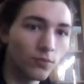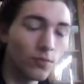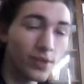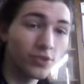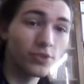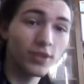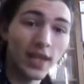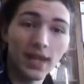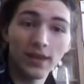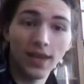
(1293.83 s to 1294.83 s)
Which
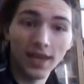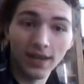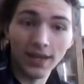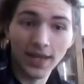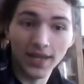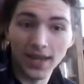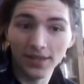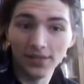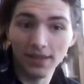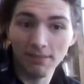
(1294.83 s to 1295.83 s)
in
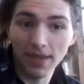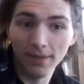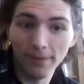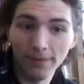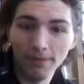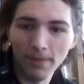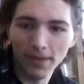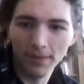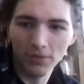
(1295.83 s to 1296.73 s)
hindsight may have